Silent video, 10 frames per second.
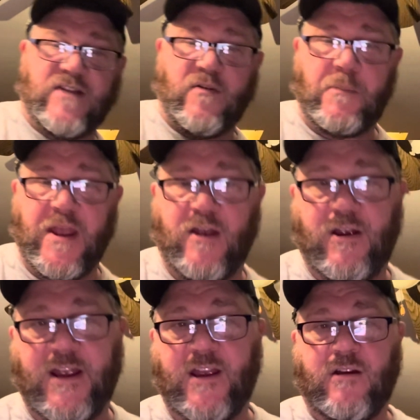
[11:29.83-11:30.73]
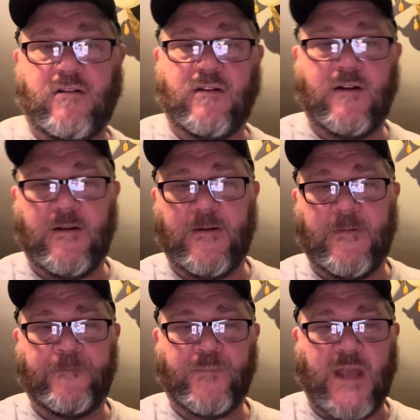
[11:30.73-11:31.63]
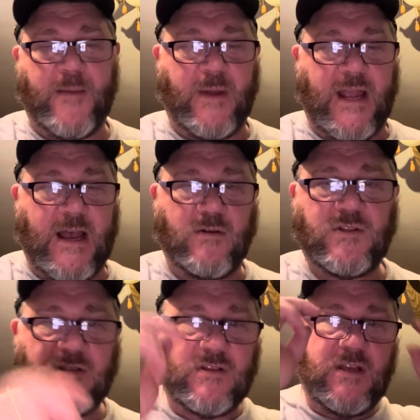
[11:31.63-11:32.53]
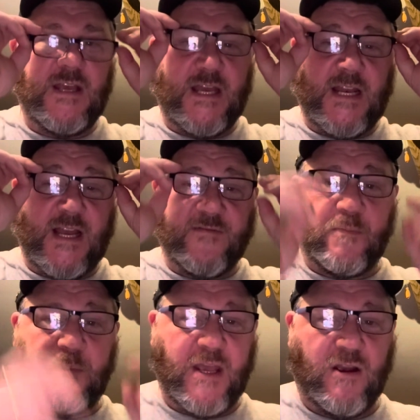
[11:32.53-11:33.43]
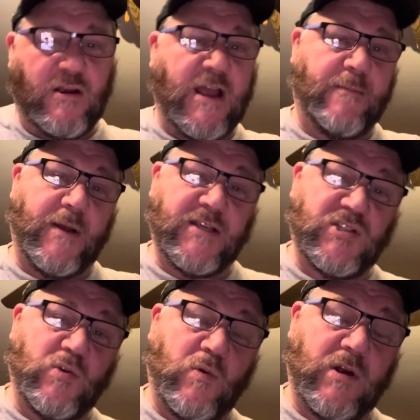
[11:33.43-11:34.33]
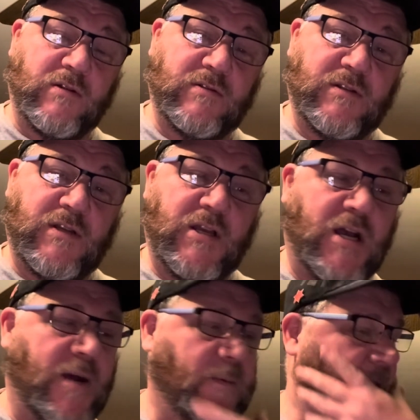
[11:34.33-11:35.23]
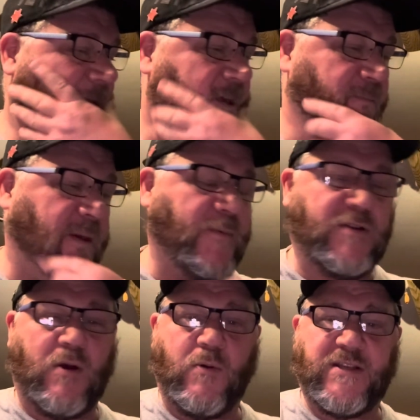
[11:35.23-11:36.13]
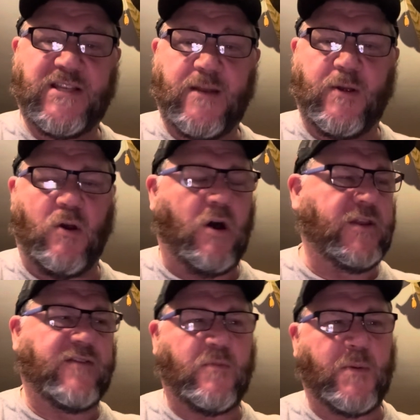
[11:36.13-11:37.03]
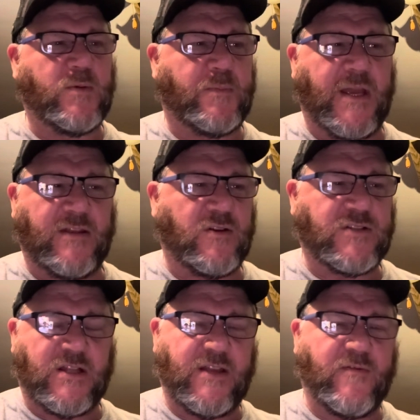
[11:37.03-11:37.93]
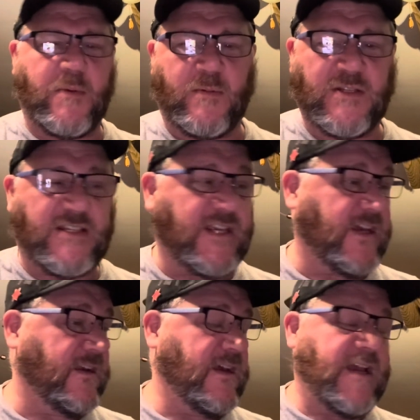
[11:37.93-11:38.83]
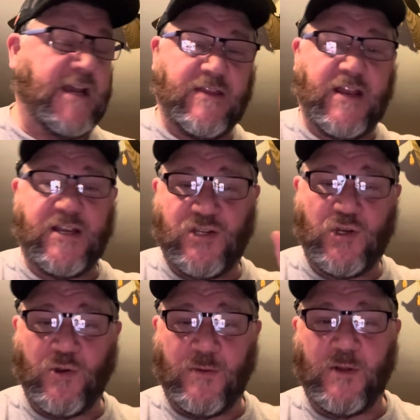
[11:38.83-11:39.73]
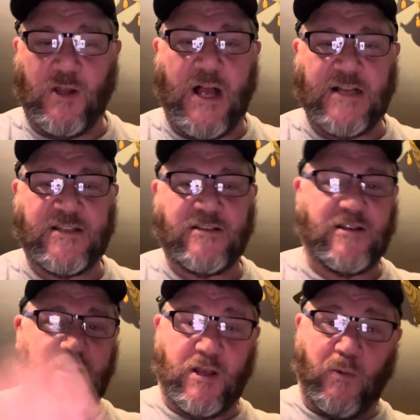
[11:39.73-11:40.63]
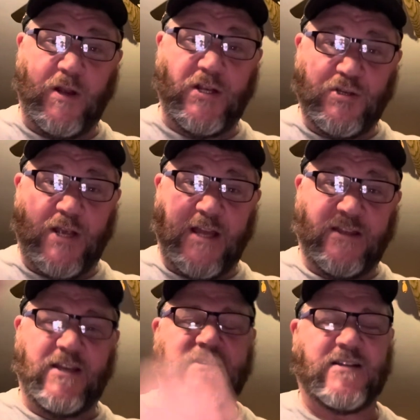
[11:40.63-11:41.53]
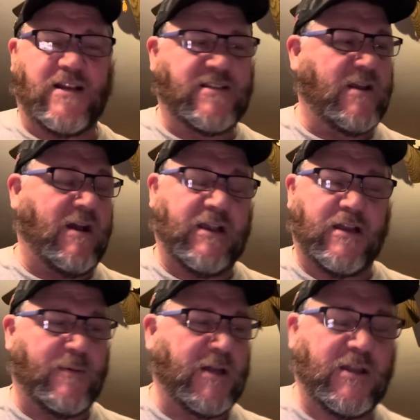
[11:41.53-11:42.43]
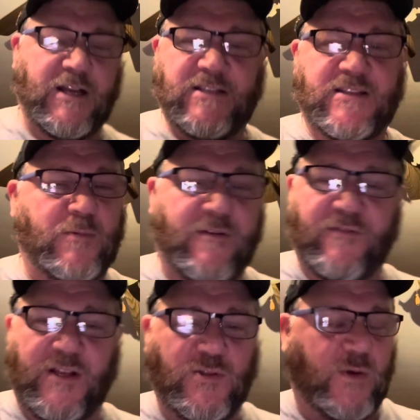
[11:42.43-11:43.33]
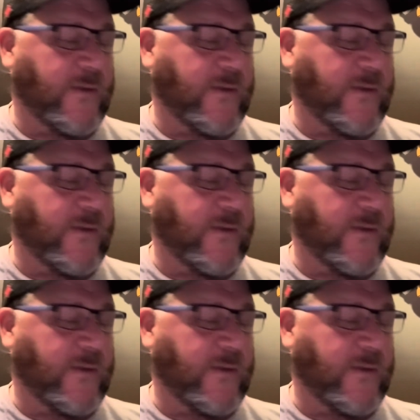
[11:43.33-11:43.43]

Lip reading: a pair here at my house, and I have a pair at my store. And people always say to me, oh, I'll never be able to paint those. I'll never be able to see it. And then I show them the glasses, and they're like, where did you get these? And I say, oh, I got them online somewhere for like 20